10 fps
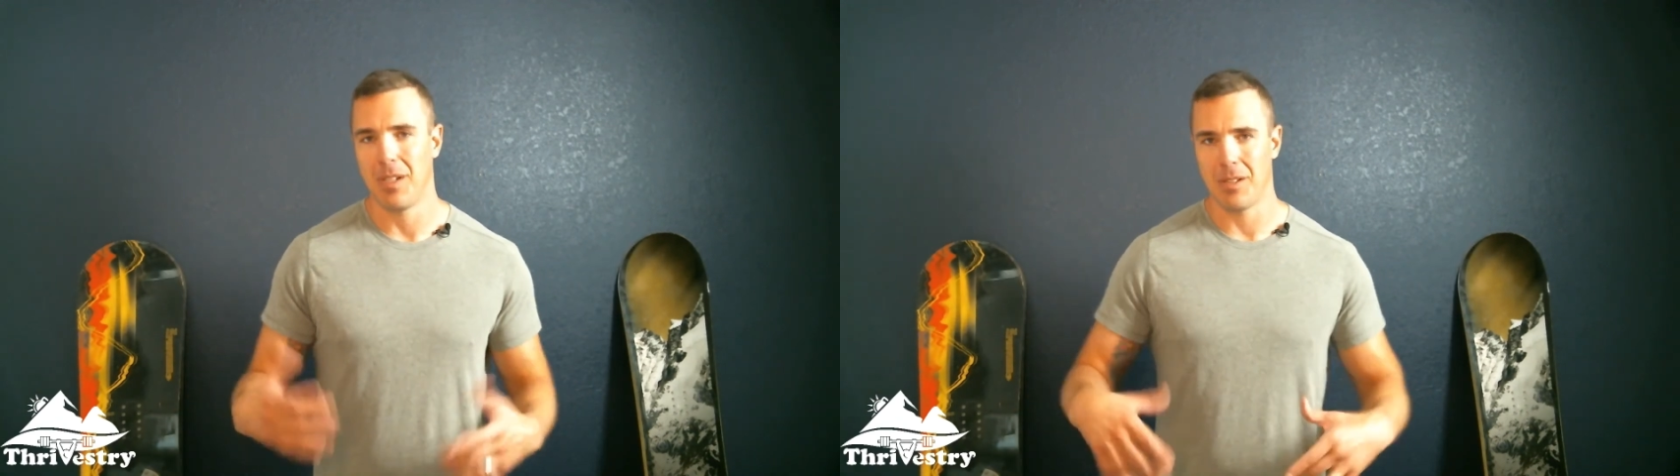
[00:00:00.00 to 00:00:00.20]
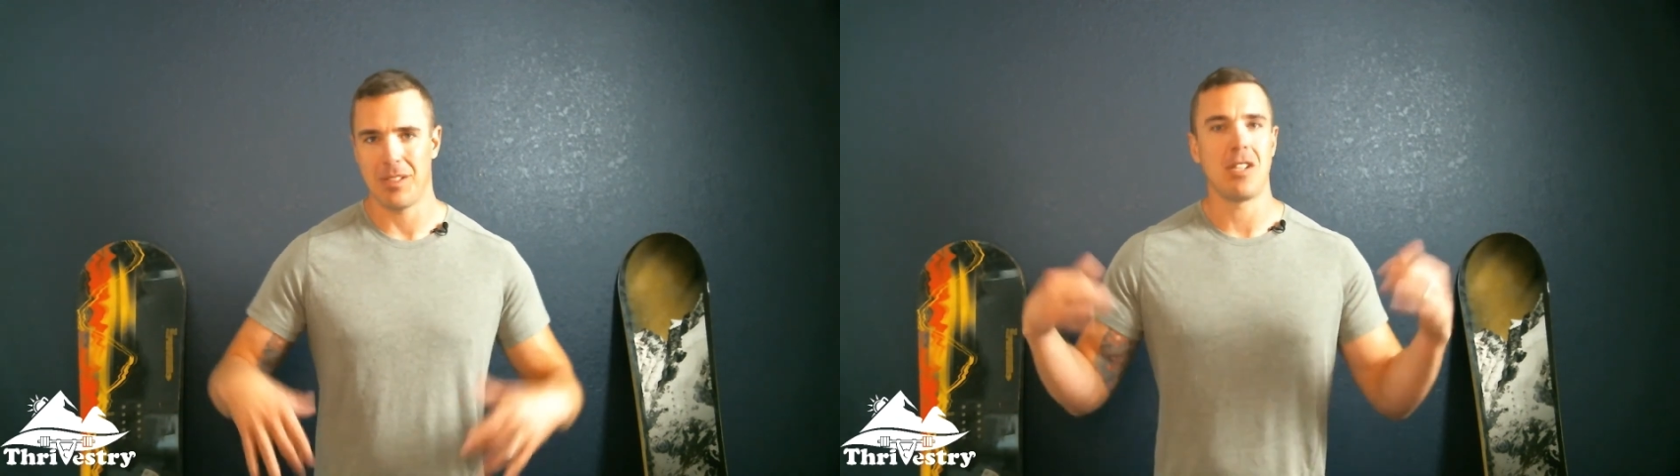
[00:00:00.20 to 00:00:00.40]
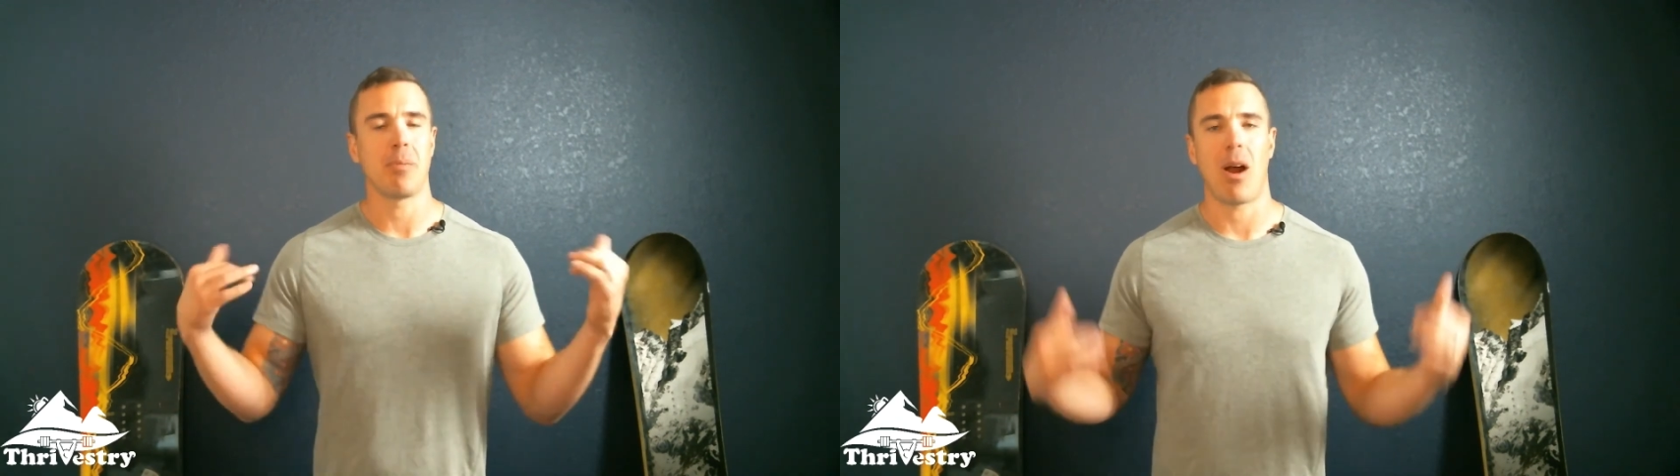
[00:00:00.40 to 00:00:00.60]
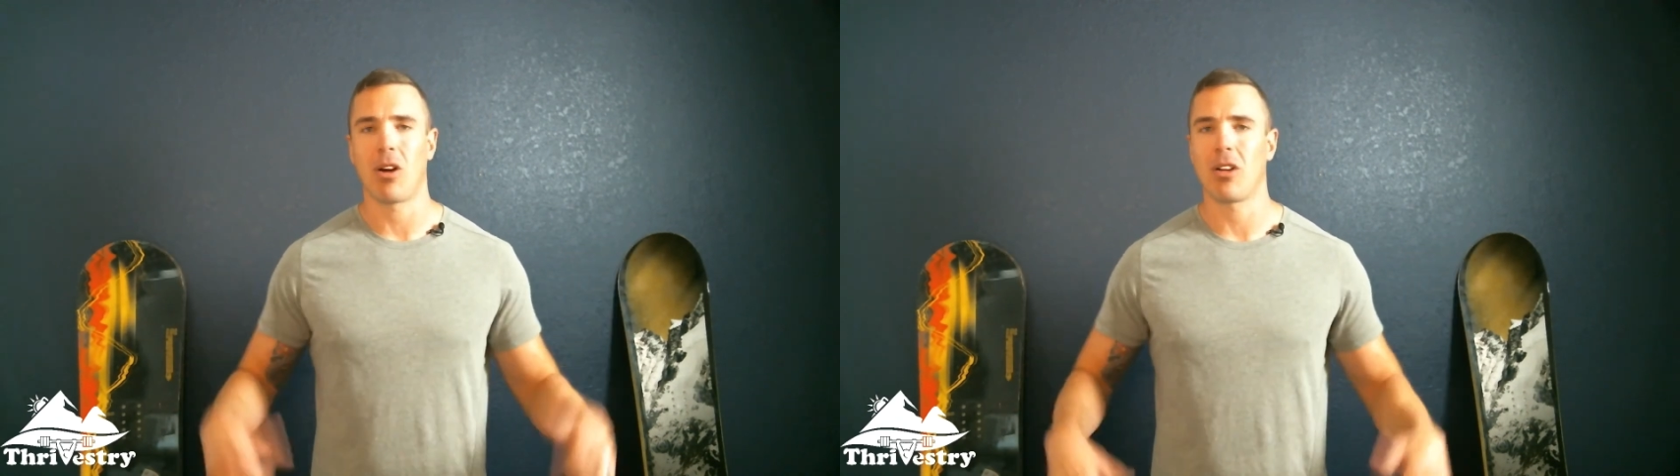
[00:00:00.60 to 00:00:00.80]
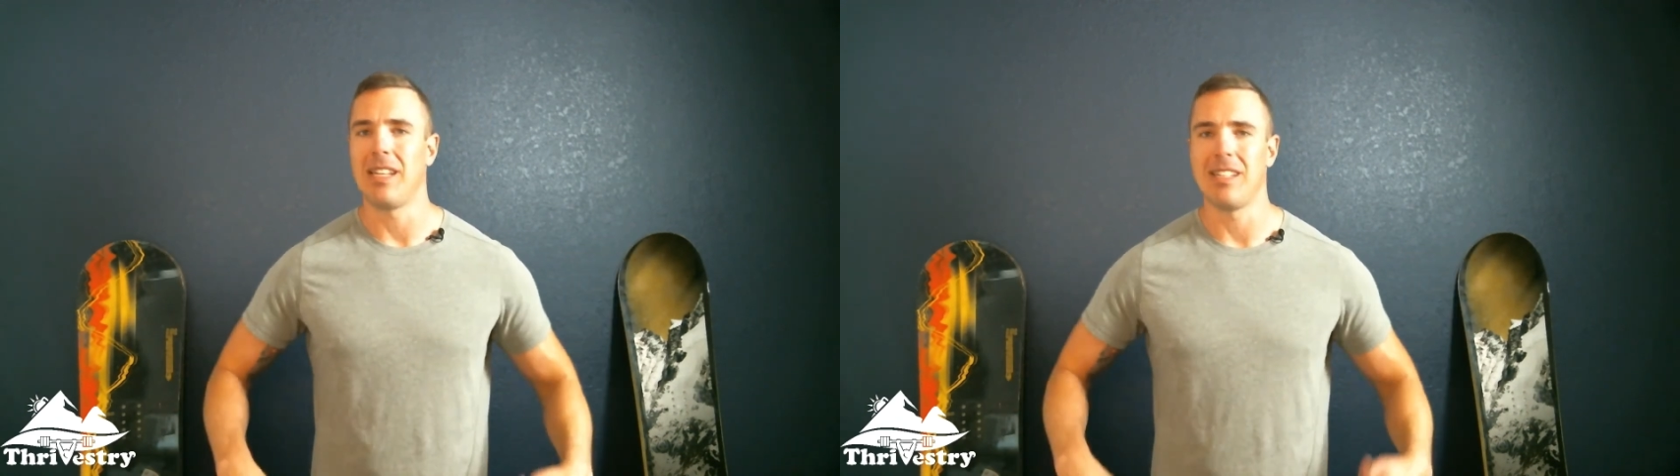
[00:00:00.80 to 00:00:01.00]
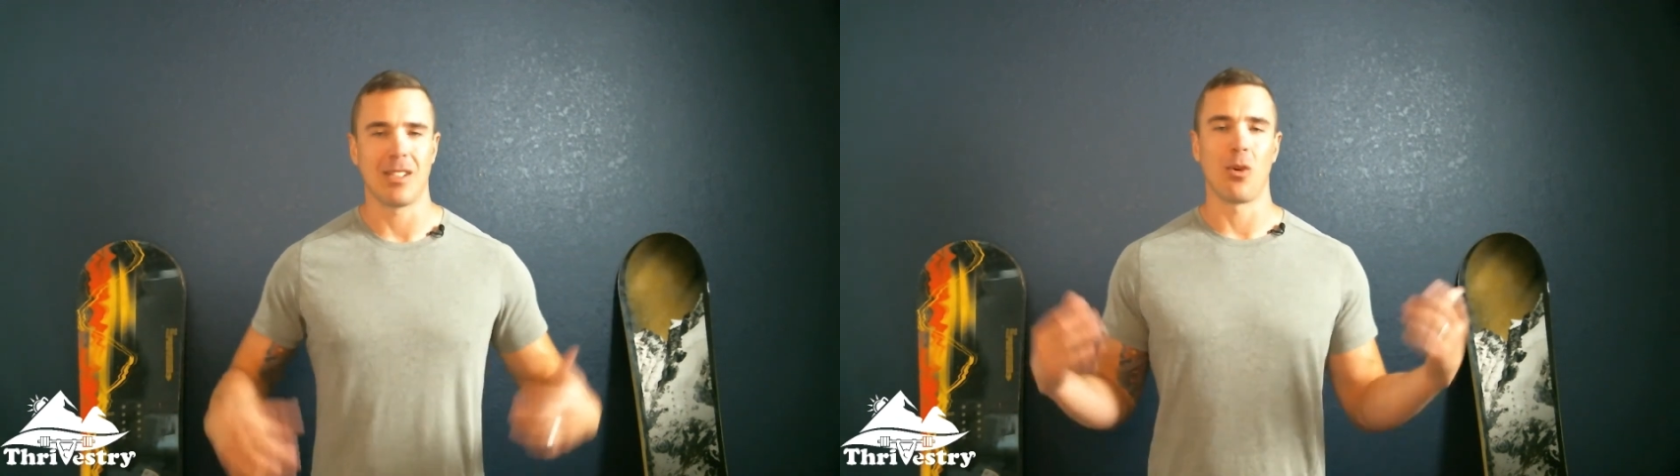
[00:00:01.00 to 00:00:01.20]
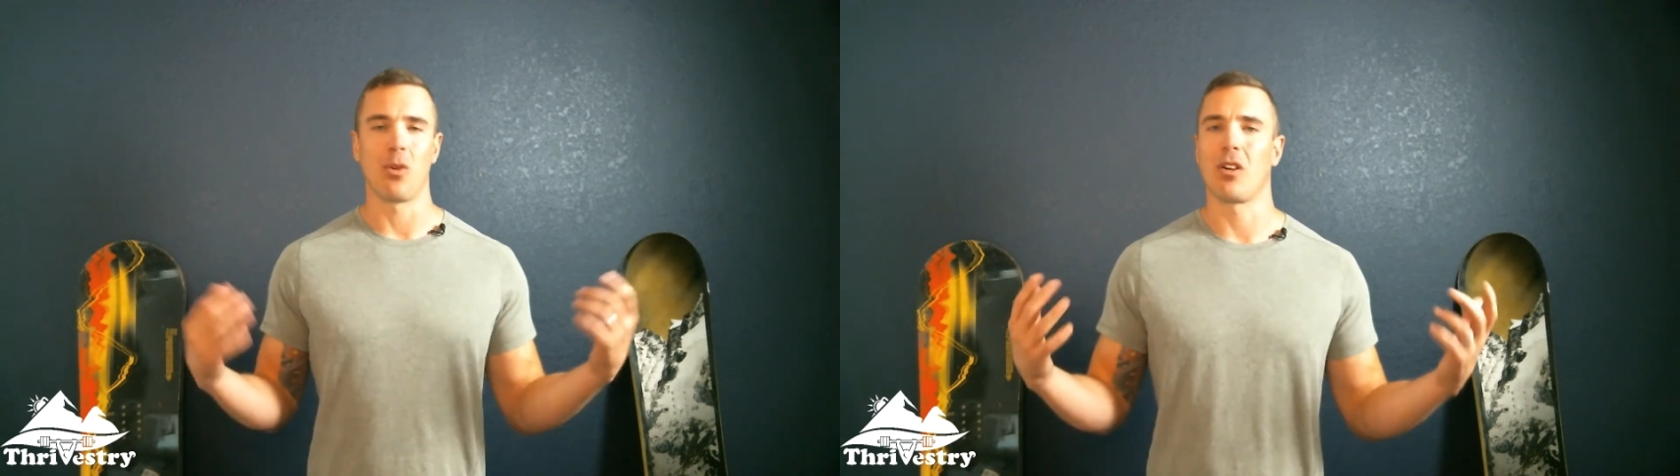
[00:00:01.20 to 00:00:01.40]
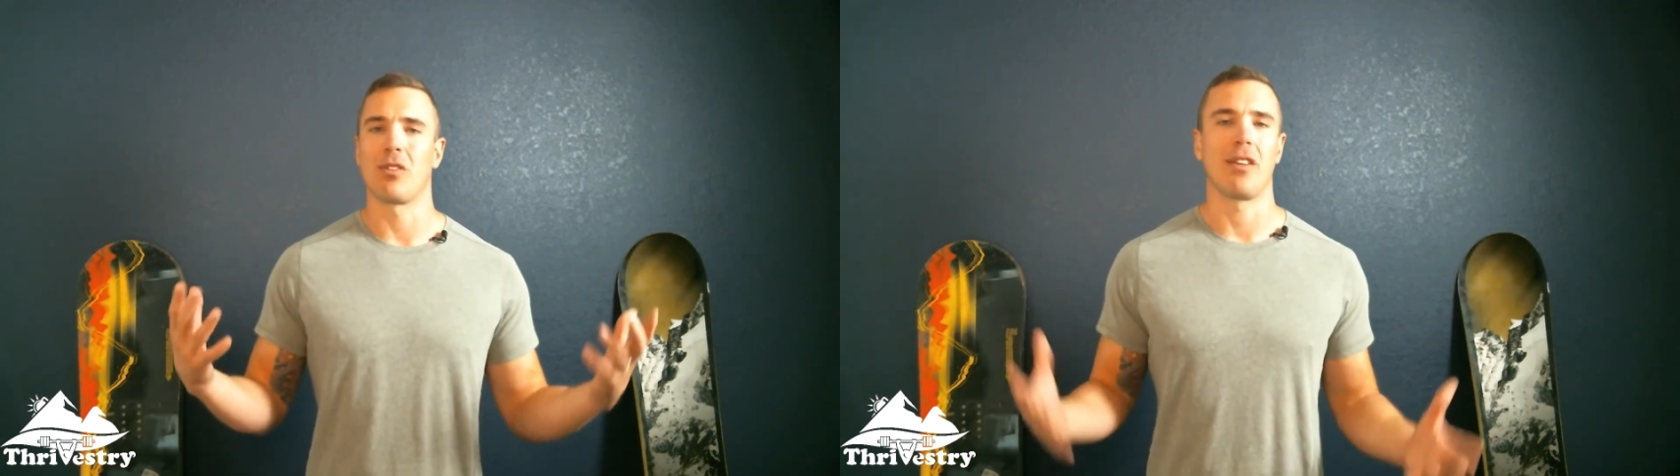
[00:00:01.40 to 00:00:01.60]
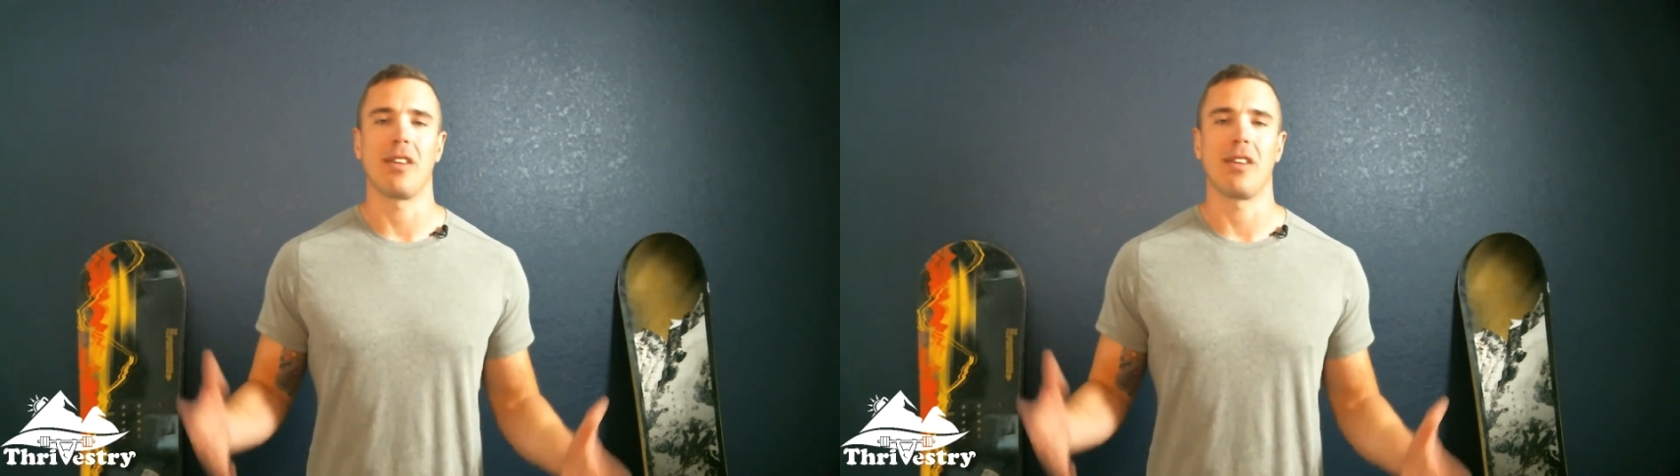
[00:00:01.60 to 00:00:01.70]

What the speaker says: teaching power cleans and going over all